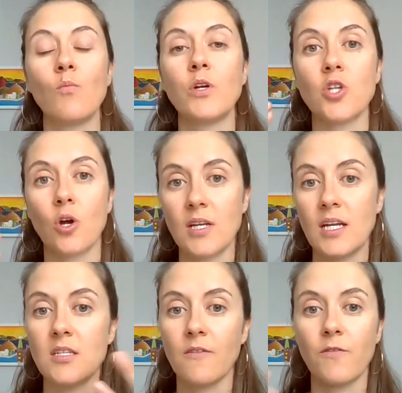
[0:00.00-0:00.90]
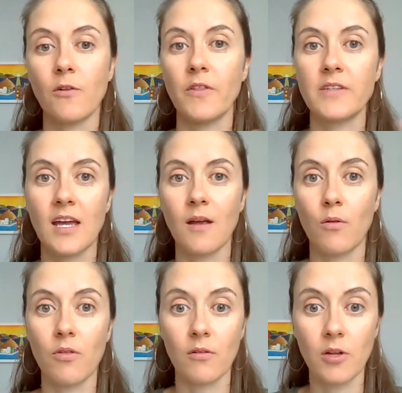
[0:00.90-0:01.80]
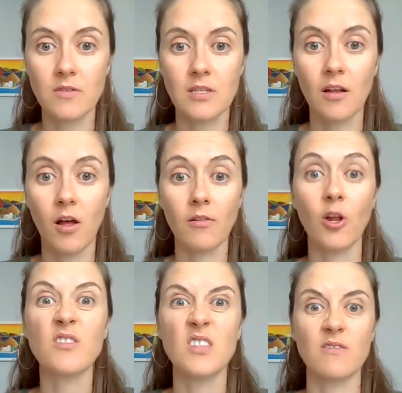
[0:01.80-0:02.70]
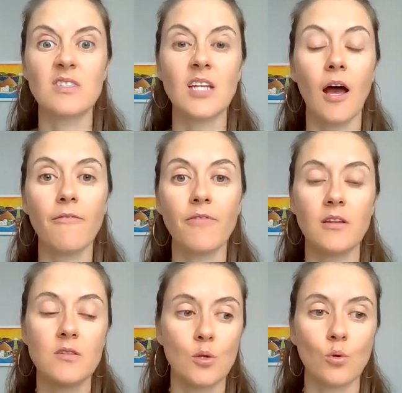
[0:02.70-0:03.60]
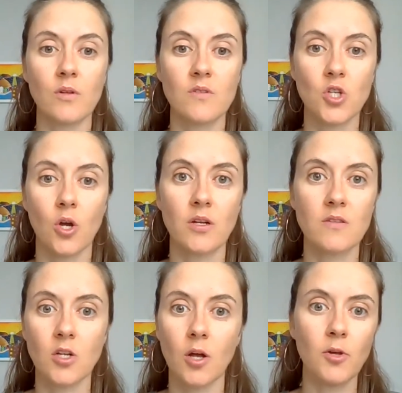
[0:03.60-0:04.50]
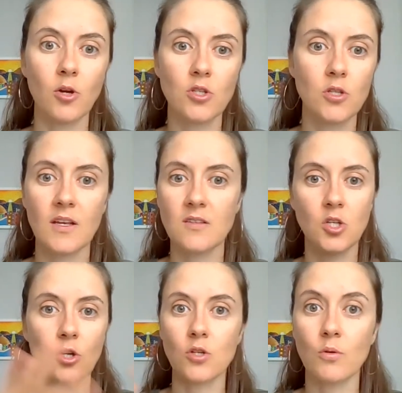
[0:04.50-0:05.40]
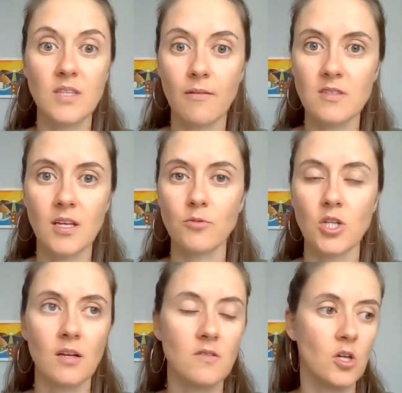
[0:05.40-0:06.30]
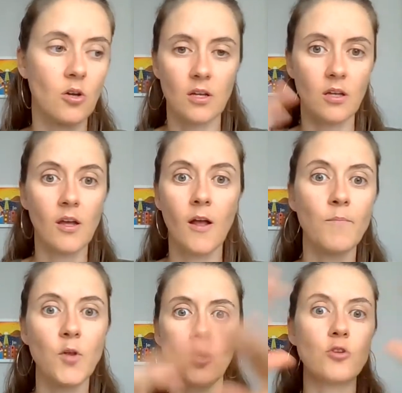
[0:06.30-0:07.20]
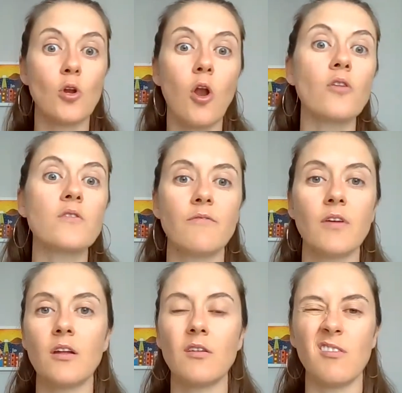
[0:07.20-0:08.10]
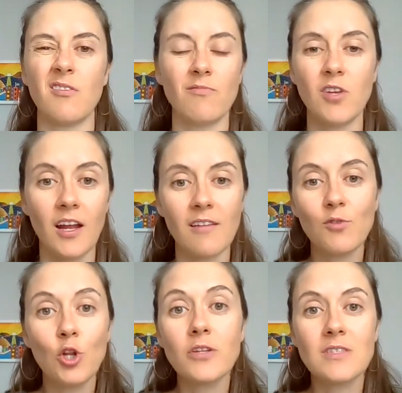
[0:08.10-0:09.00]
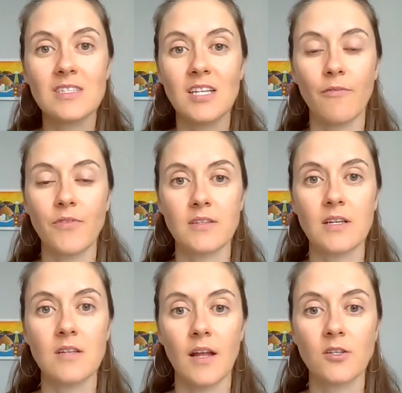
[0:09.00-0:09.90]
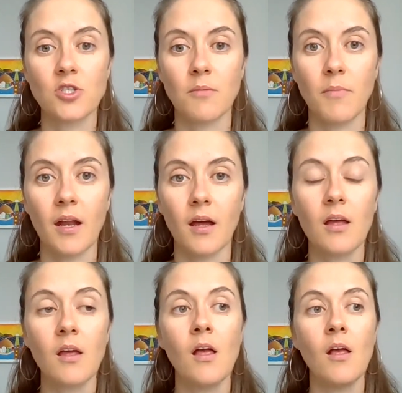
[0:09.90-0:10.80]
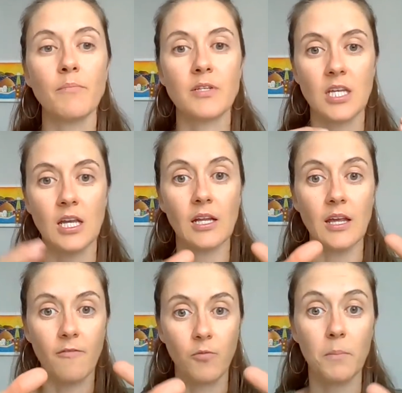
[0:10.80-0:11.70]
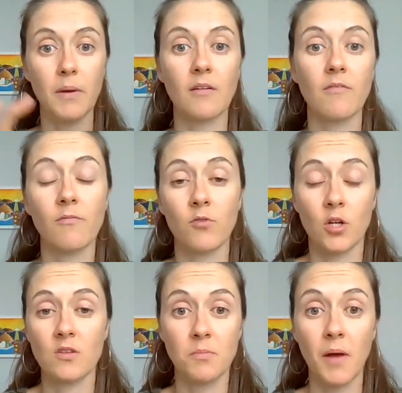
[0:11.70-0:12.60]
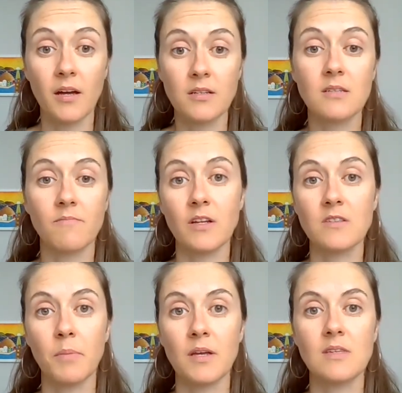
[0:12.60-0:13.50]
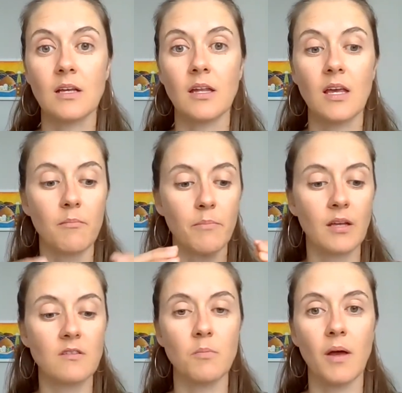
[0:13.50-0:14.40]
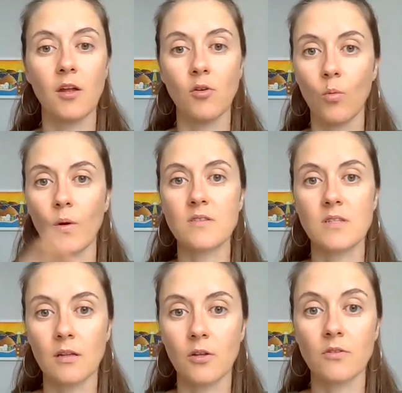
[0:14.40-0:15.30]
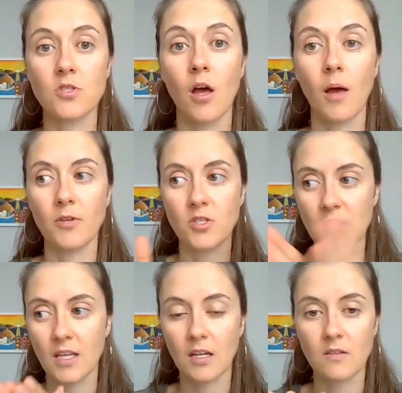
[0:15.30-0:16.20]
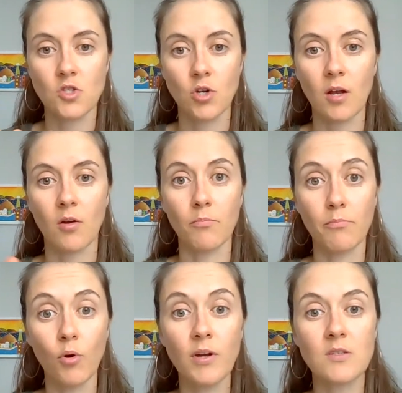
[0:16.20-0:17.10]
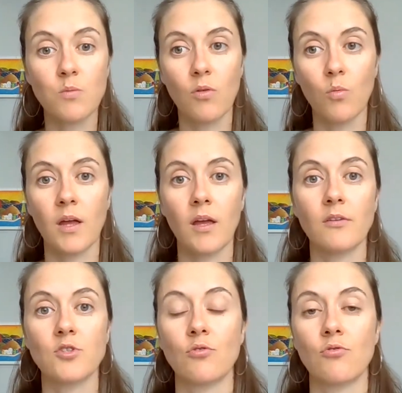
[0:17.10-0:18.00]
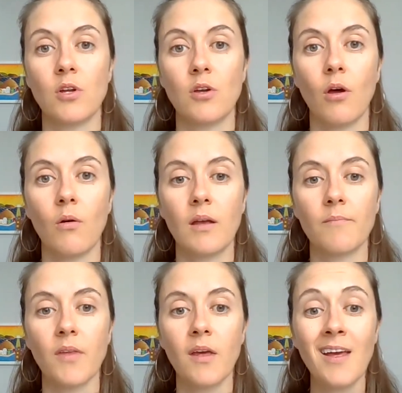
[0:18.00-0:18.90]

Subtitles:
We don't need to fill the day with lots and lots of stuff that school has shown us, you know, but you got to do this, you got to do all 7 subjects, you got to, you know, do lots of it, and, you know, lots of stuff that doesn't actually matter, particularly if we're being, you know, smart. That's basically it, being smart, not wasting a lot of time and just getting straight on point with where our children are going.